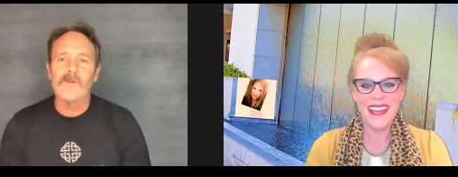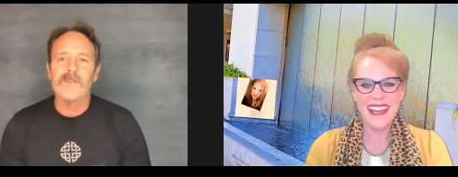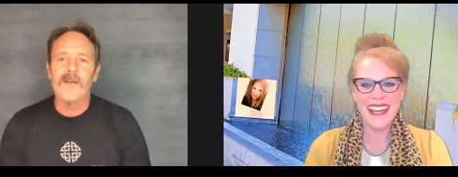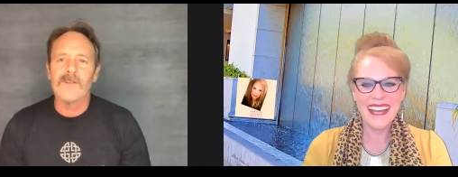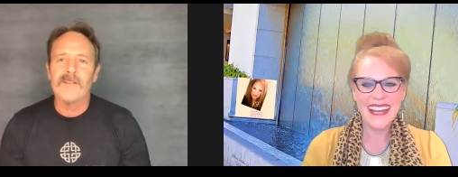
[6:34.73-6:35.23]

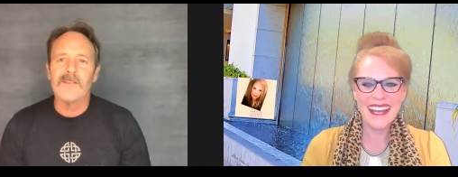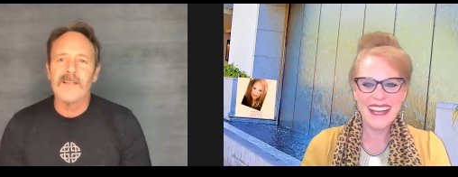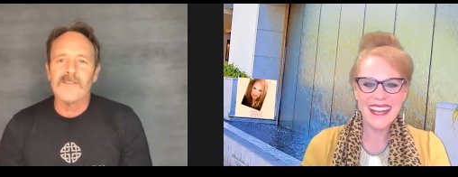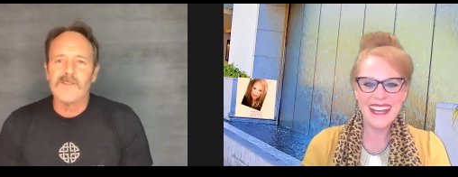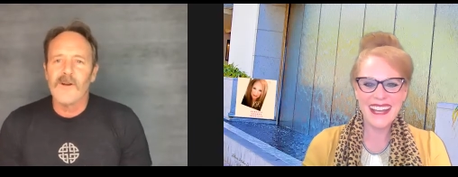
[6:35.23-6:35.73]
Speaker 1: definitely
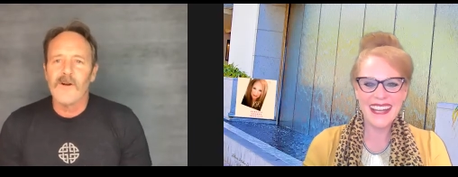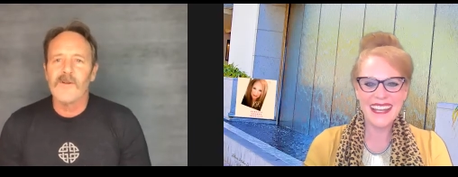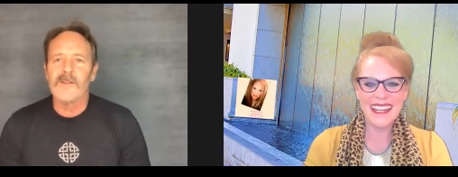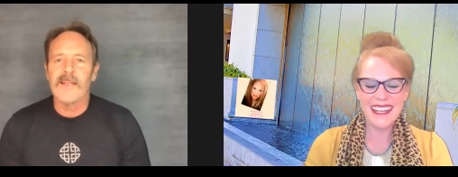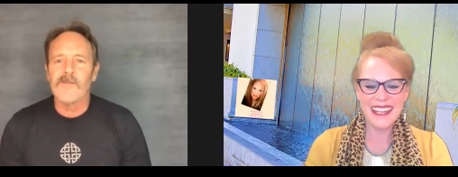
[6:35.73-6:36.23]
let you know and
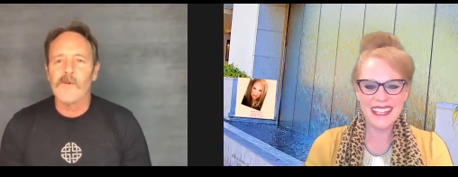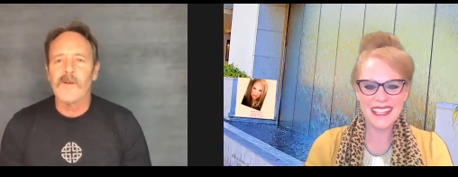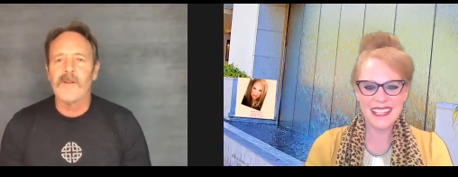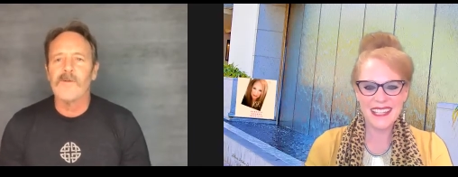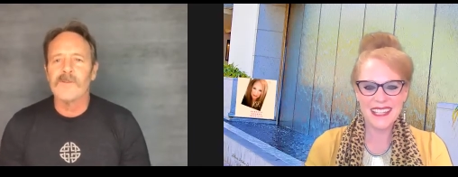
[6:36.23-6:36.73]
let everyone
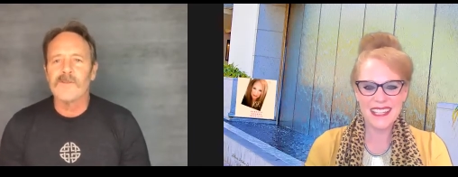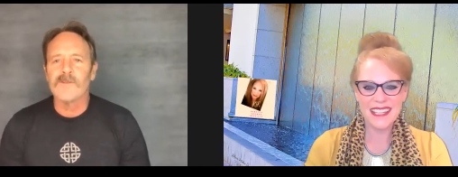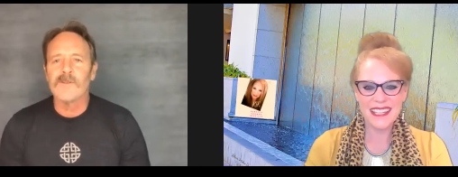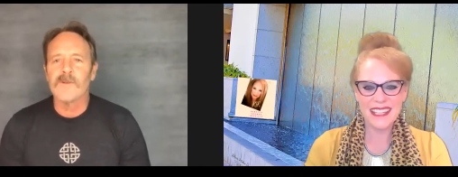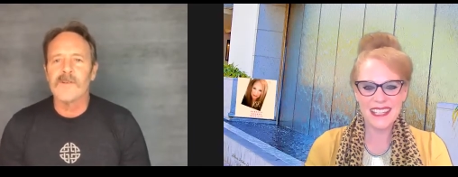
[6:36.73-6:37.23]
know as soon
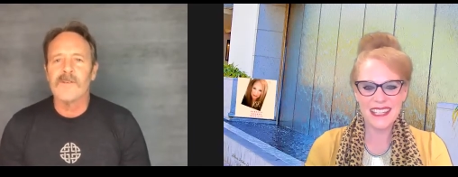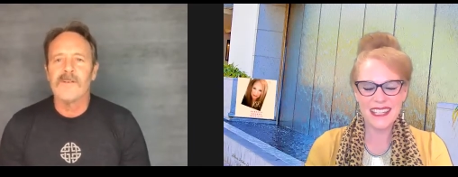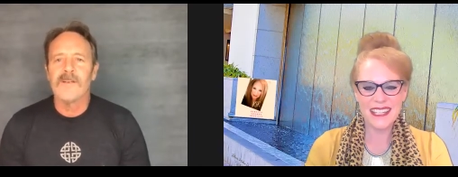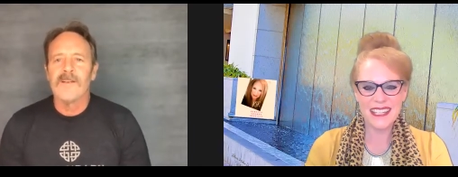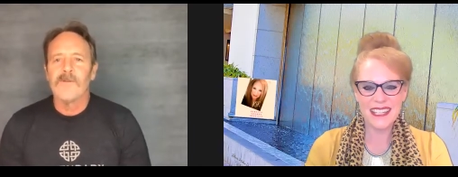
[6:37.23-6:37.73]
as we
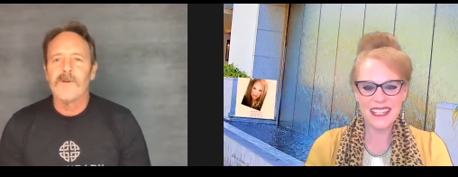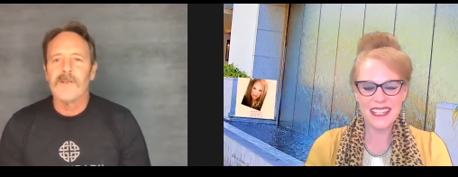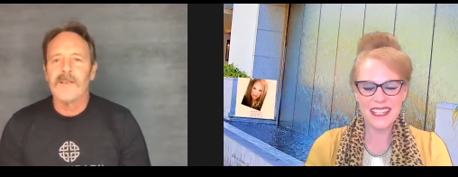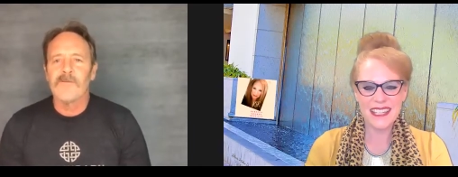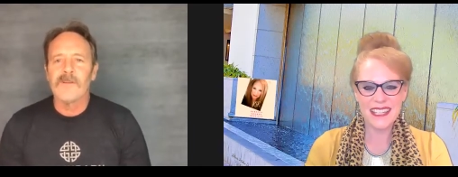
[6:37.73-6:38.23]
we
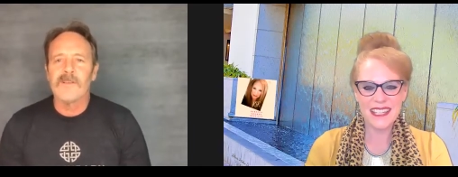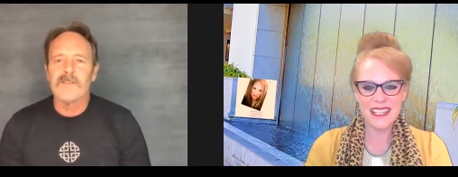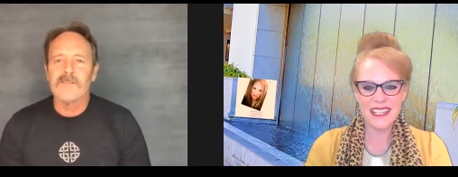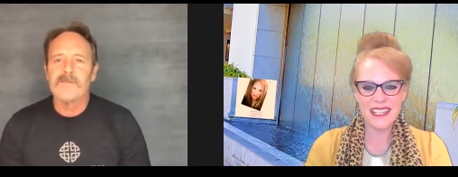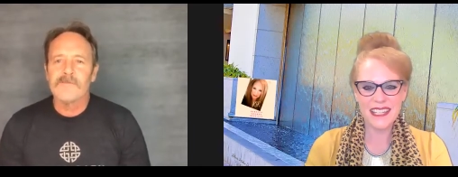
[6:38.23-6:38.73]
get a
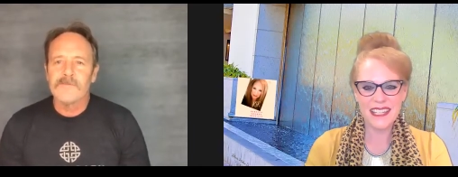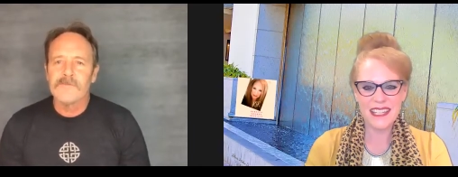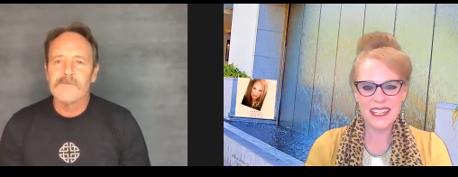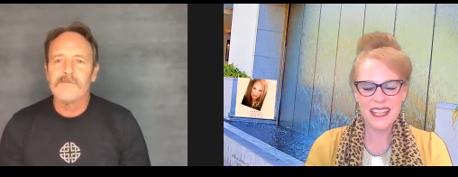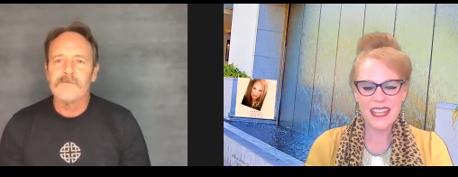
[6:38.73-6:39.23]
release.
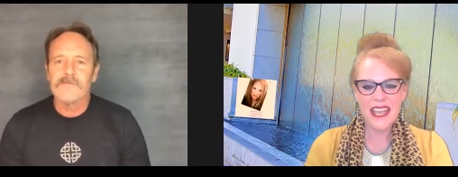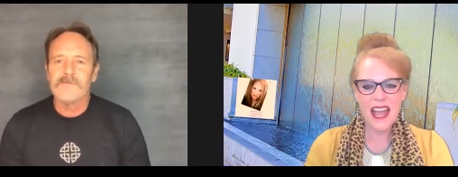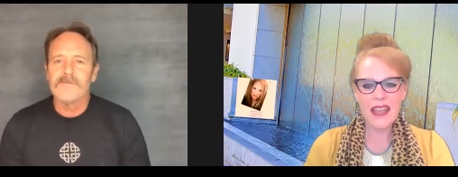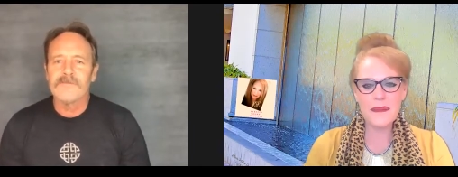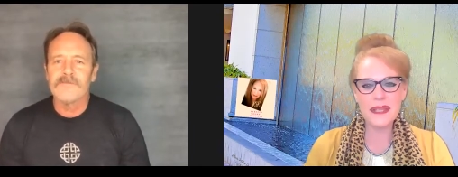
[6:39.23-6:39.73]

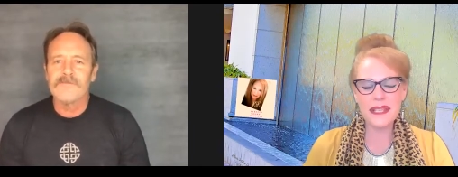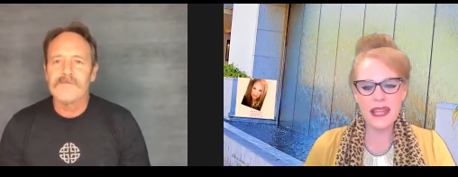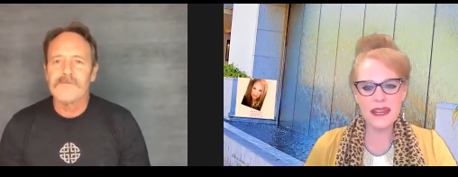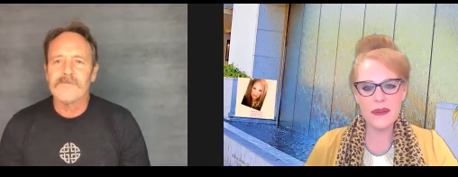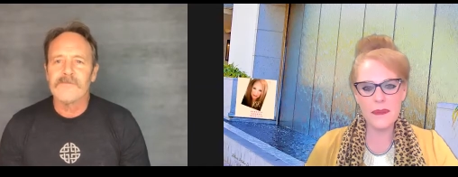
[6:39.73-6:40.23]
Speaker 2: I am
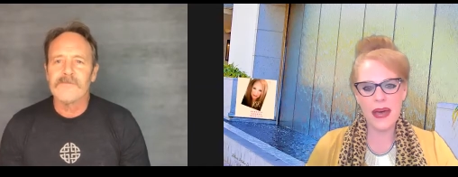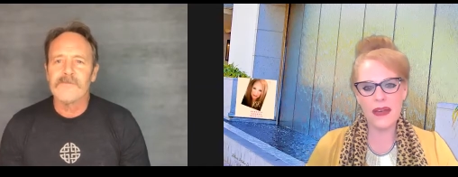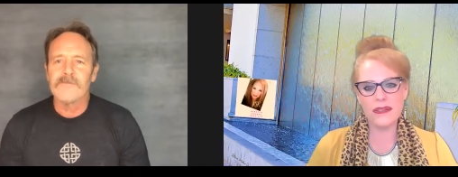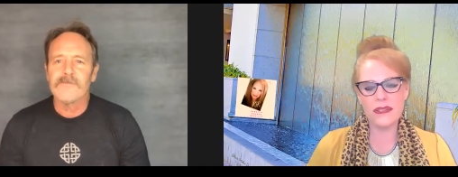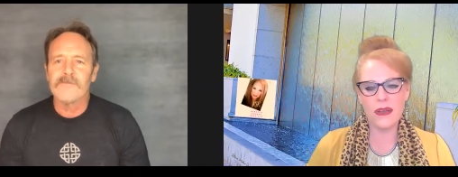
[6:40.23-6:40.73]
excited
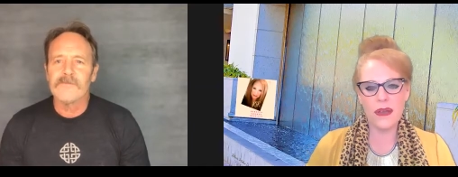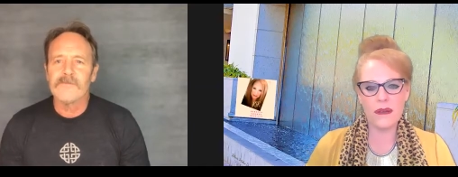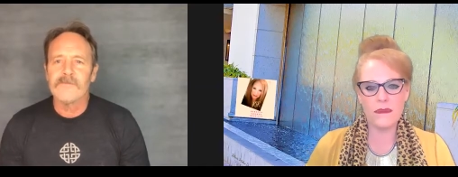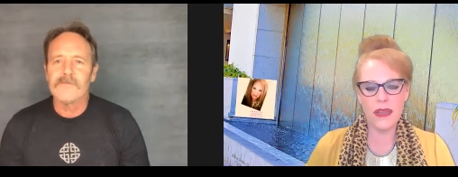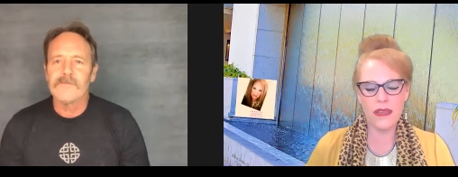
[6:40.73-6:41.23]
about
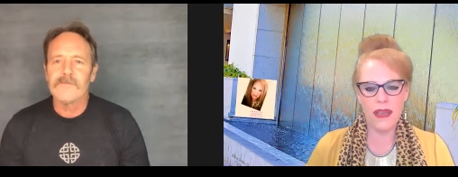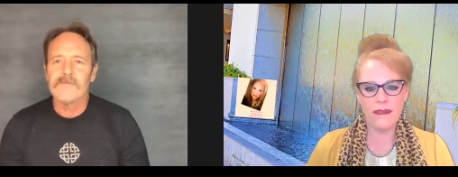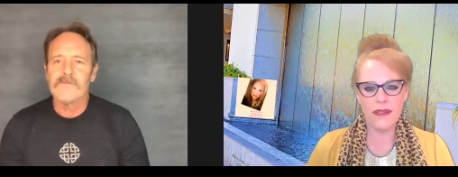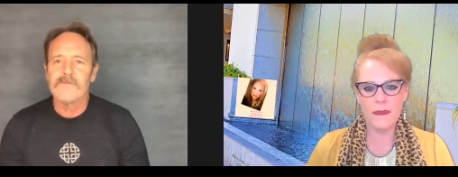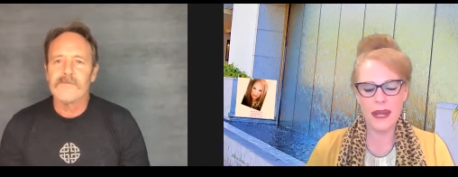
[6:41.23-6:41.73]
um, what you
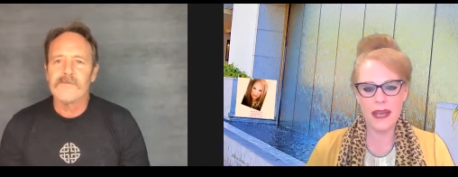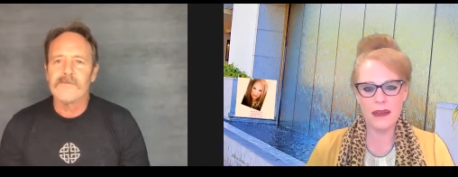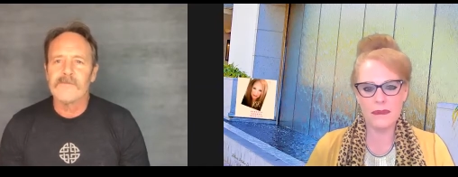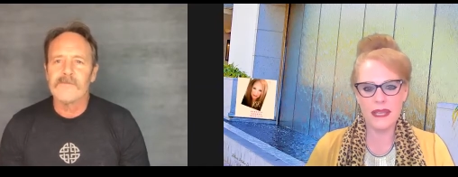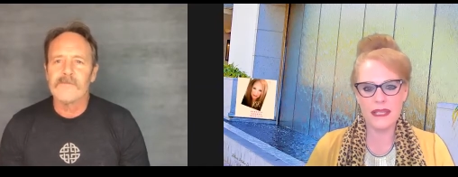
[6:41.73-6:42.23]
have coming
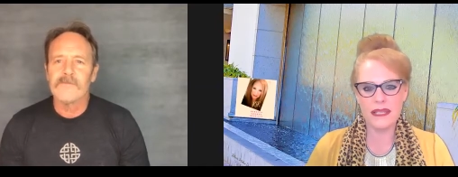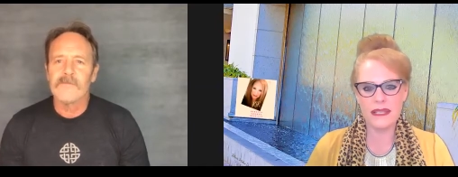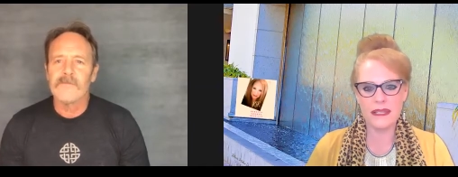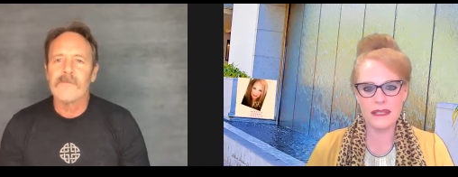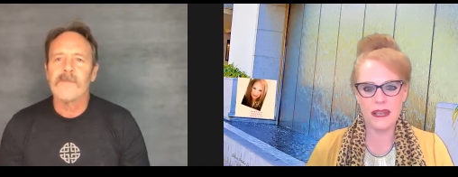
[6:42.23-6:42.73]
out because
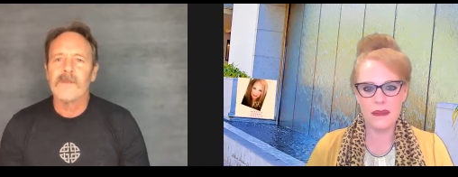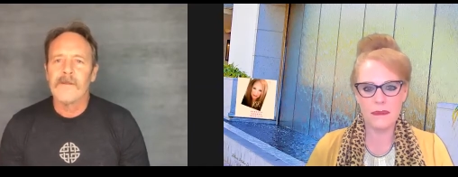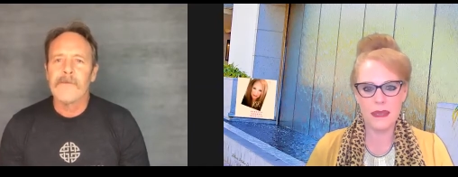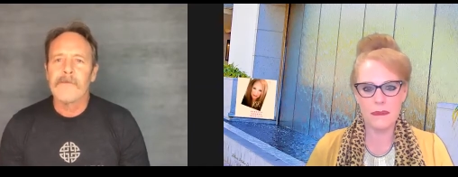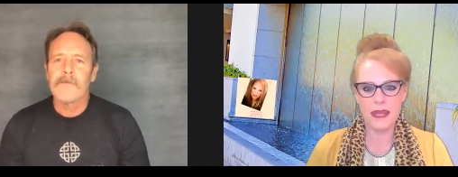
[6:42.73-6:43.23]
this is going to
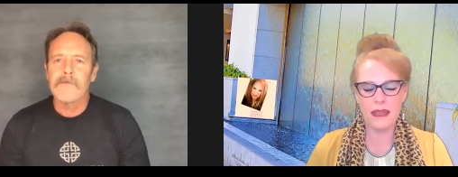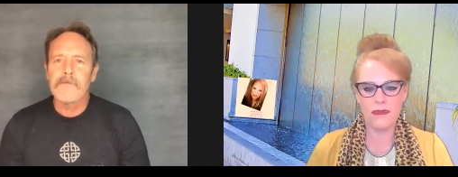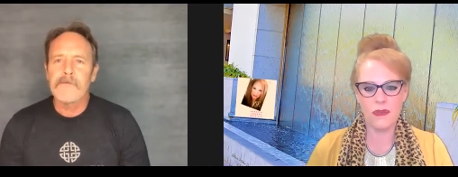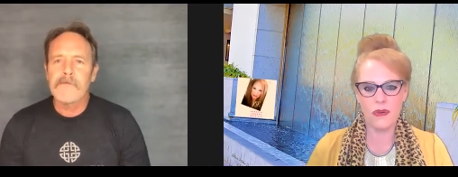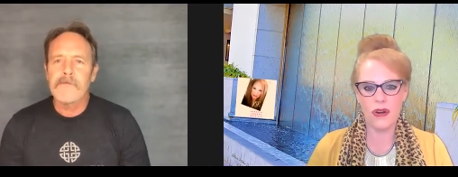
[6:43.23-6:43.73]
be a biggie
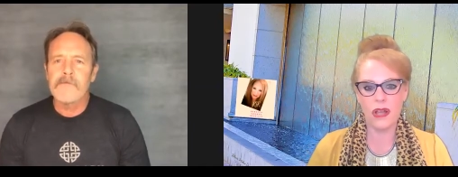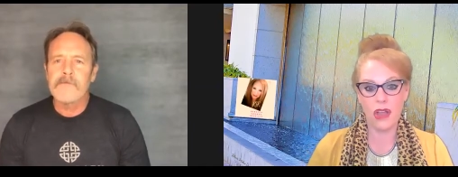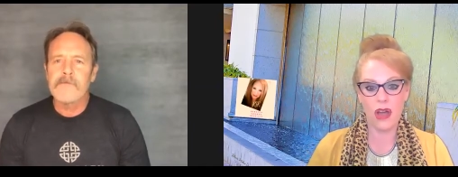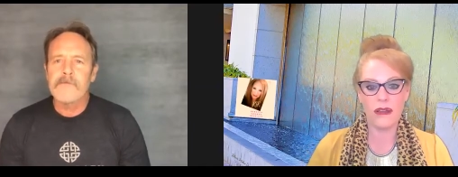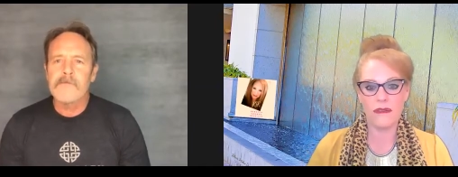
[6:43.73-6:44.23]
for a
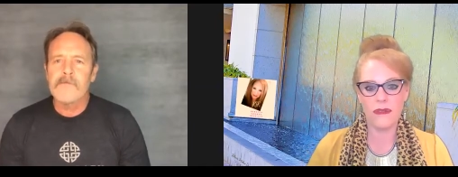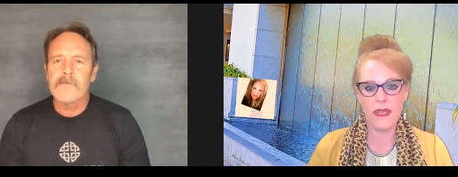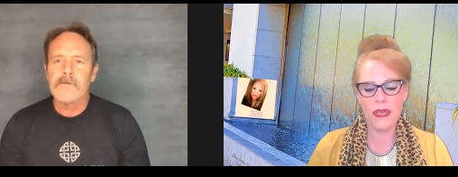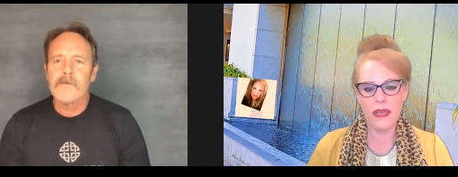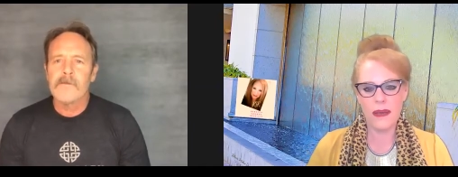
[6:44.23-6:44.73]
lot of
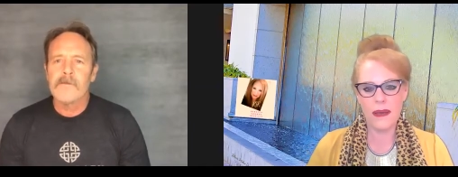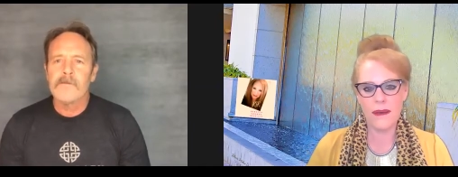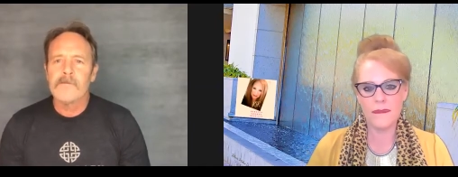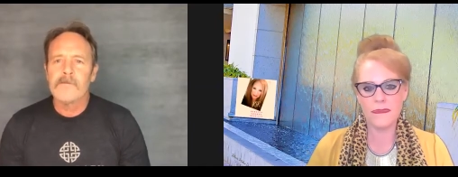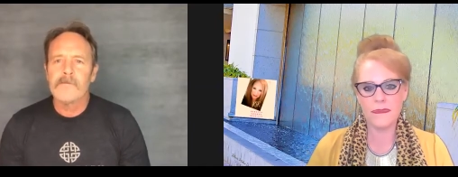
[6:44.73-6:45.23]

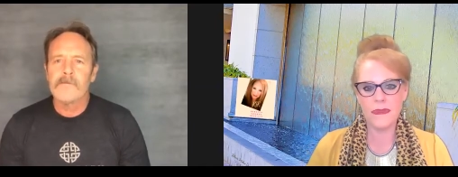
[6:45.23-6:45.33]
um,